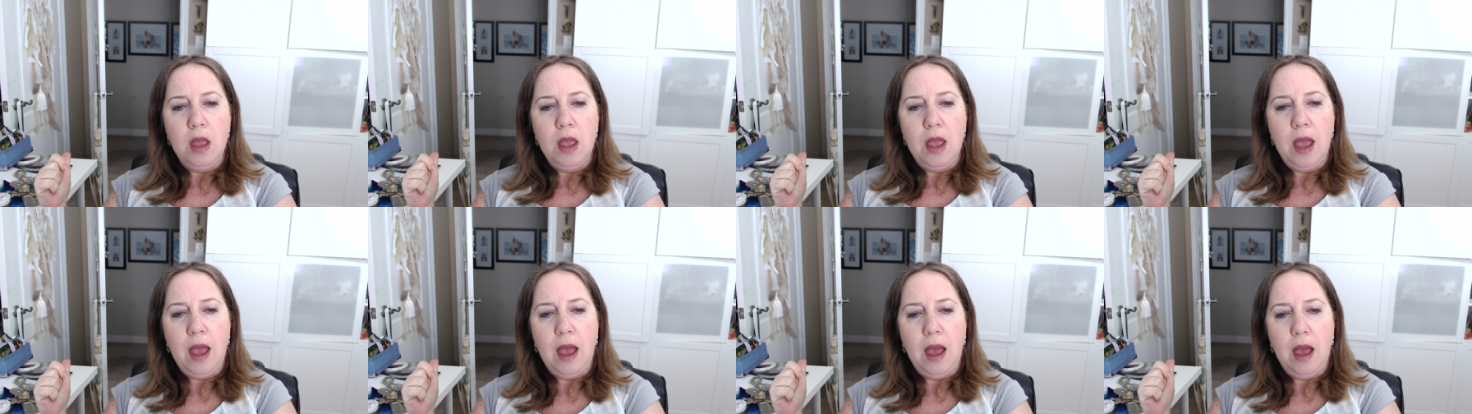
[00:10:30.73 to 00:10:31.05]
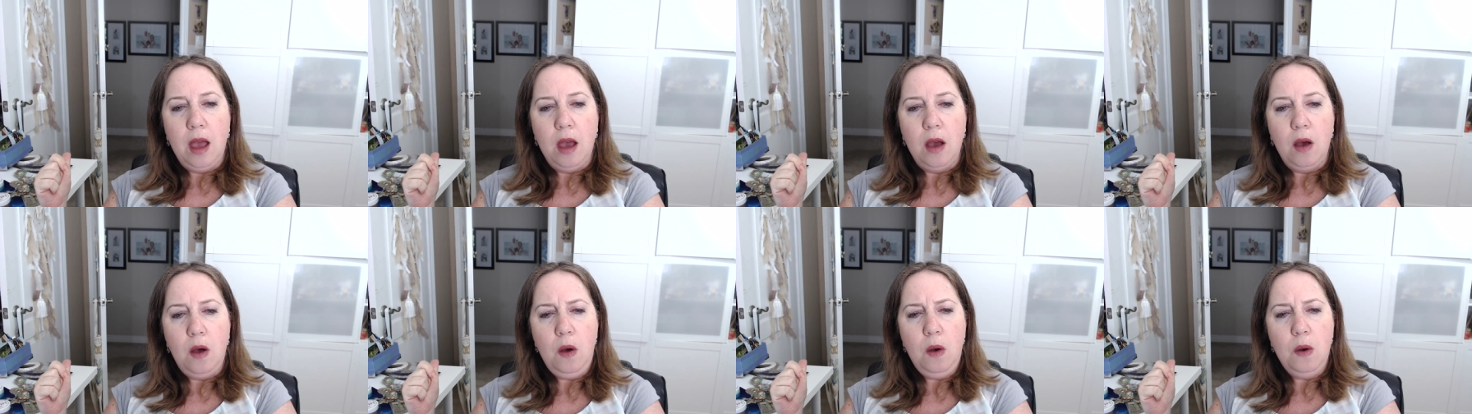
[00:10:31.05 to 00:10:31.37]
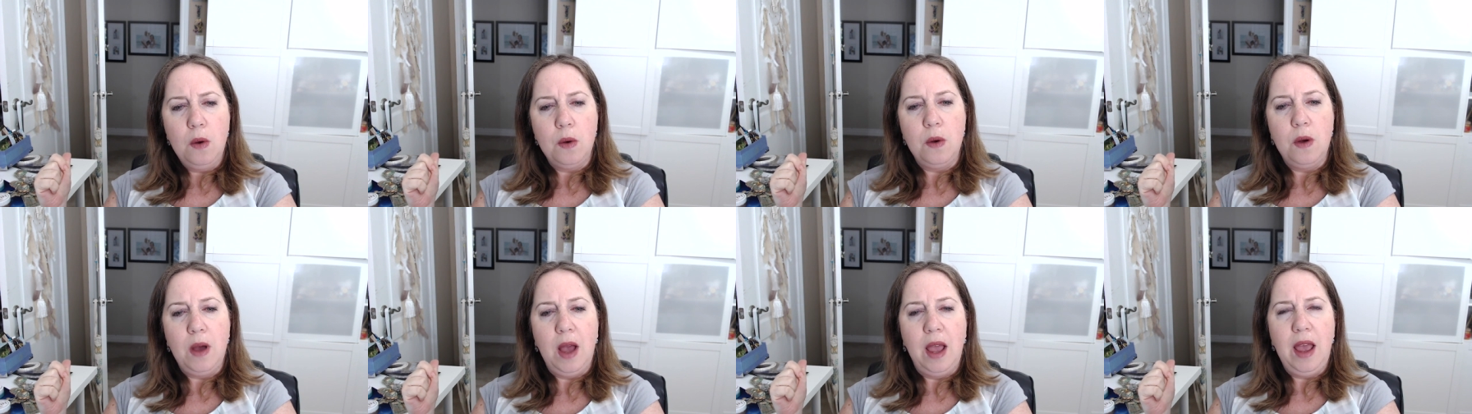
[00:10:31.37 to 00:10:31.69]
uh,
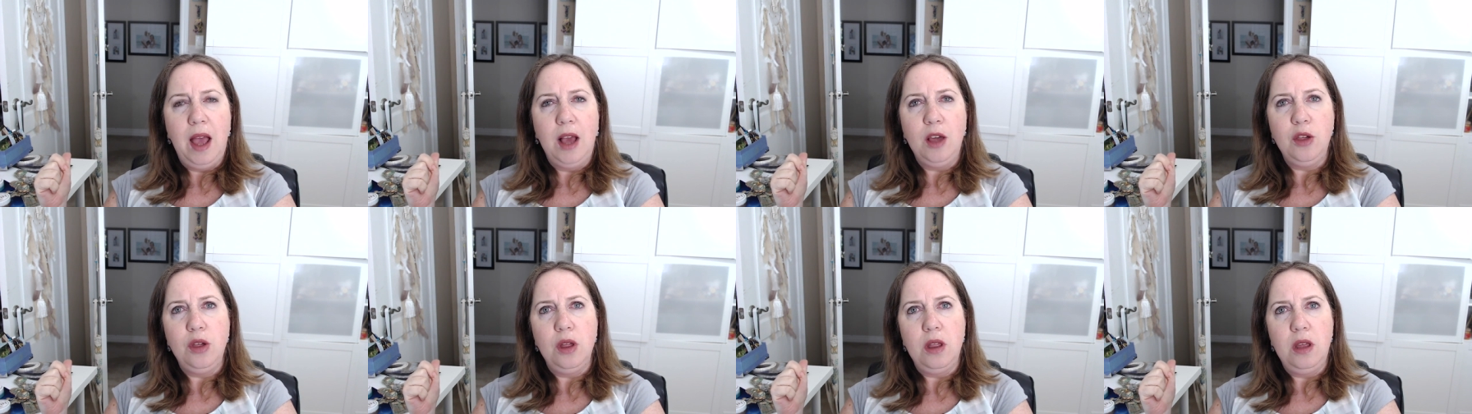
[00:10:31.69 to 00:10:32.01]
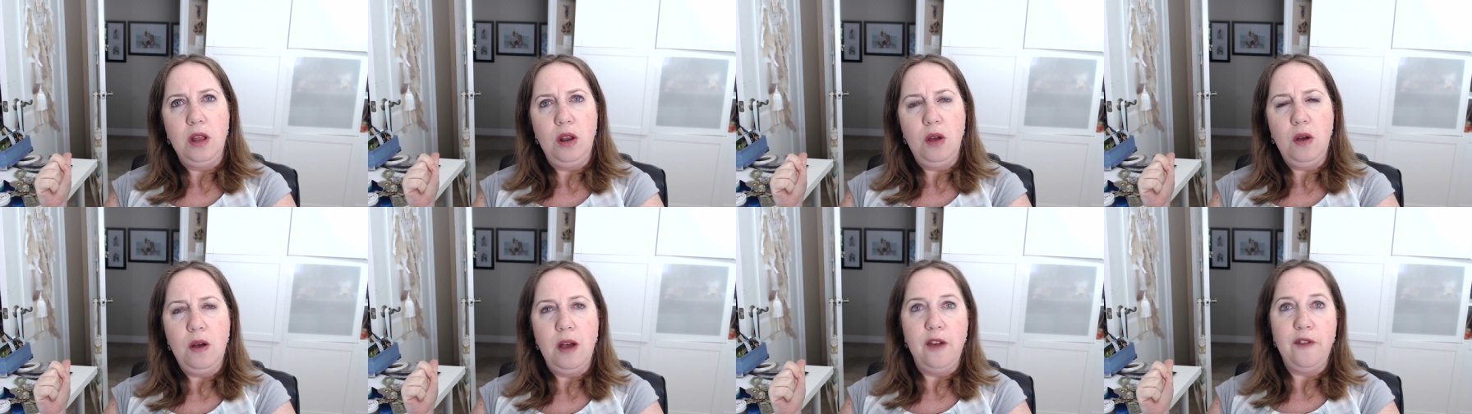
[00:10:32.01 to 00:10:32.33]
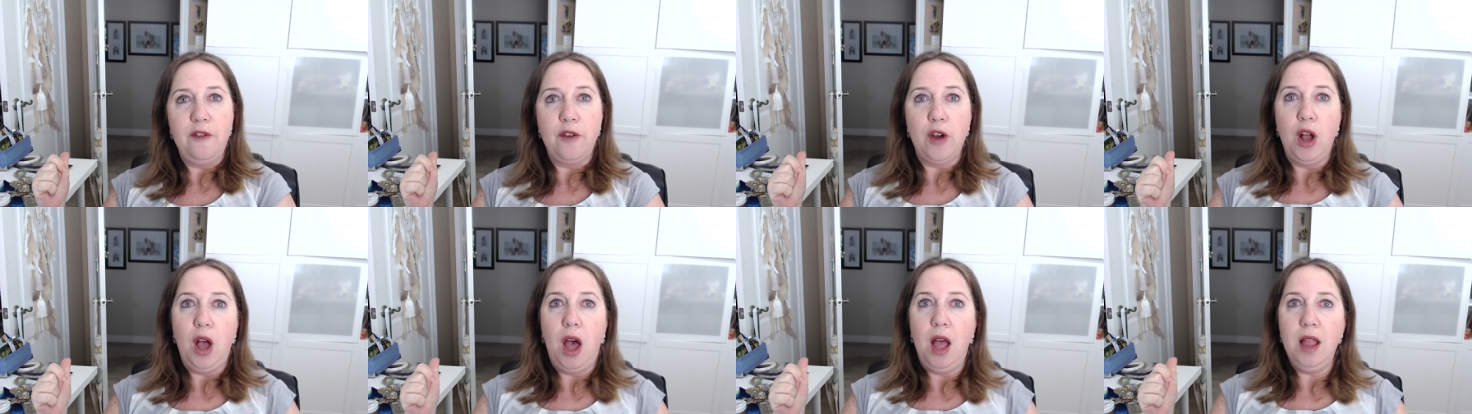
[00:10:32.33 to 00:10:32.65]
oh, I actually know. I
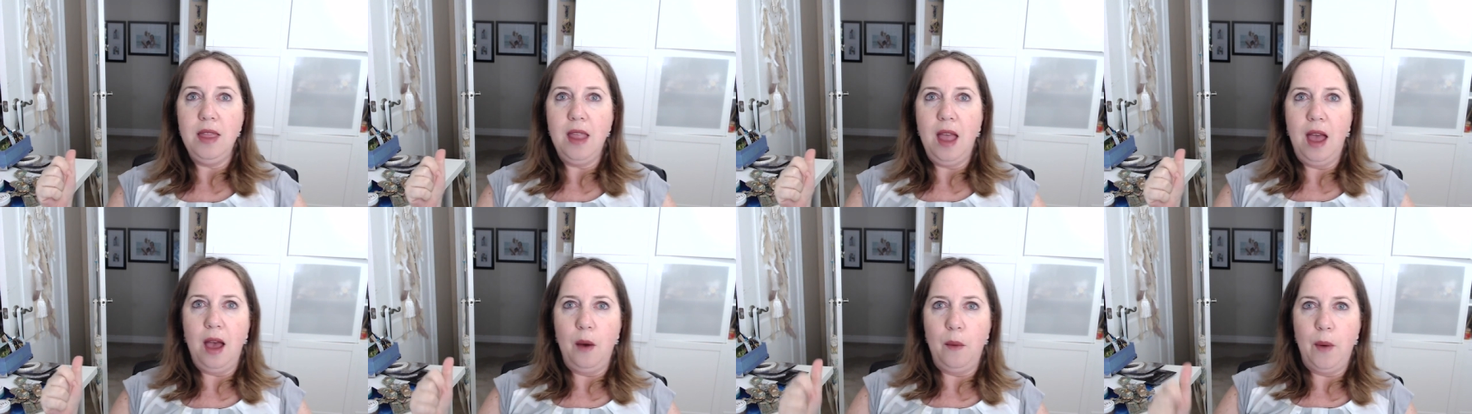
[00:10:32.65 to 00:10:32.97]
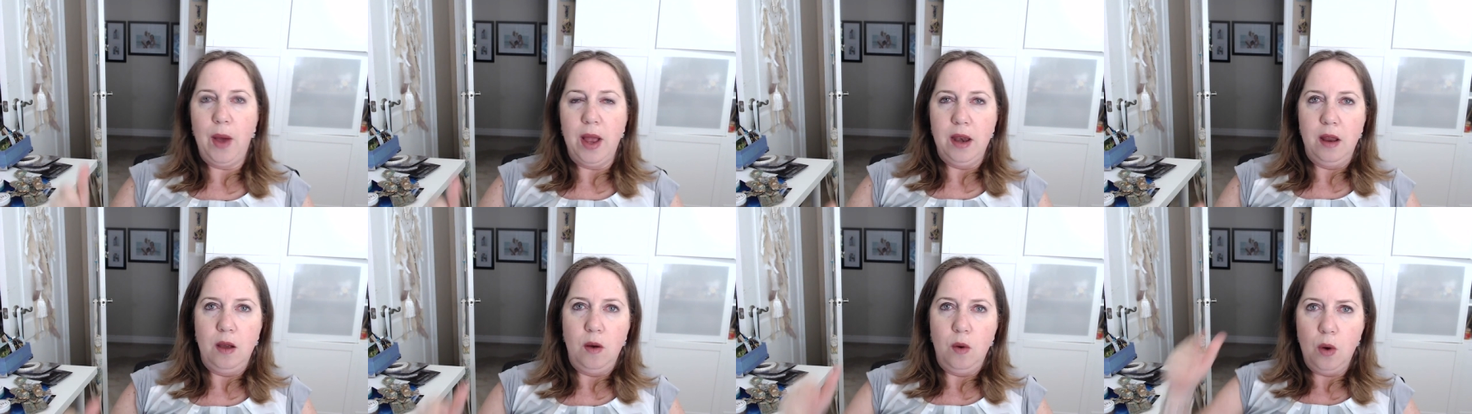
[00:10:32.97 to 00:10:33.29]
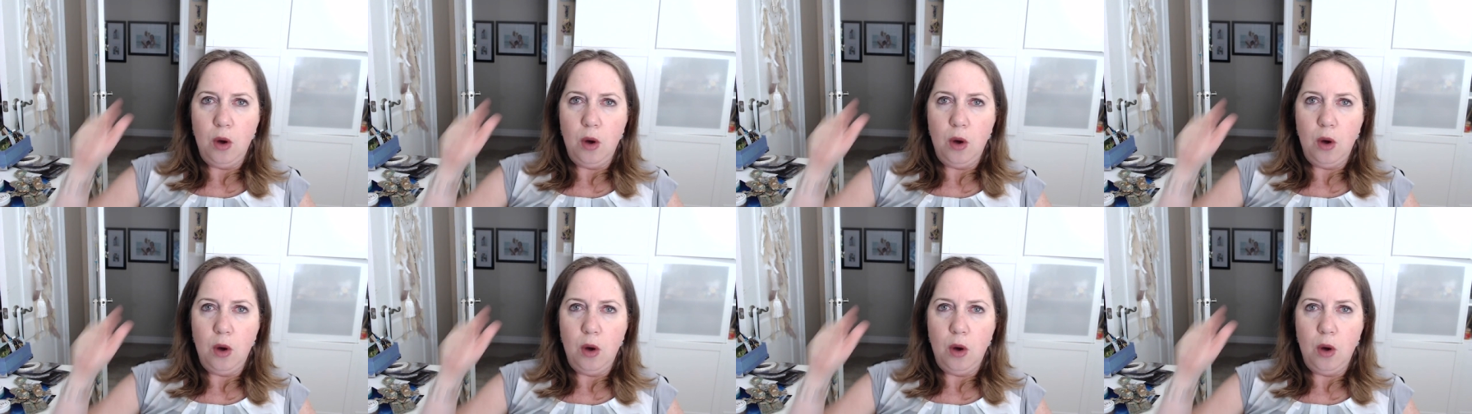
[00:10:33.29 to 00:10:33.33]
forgot that one.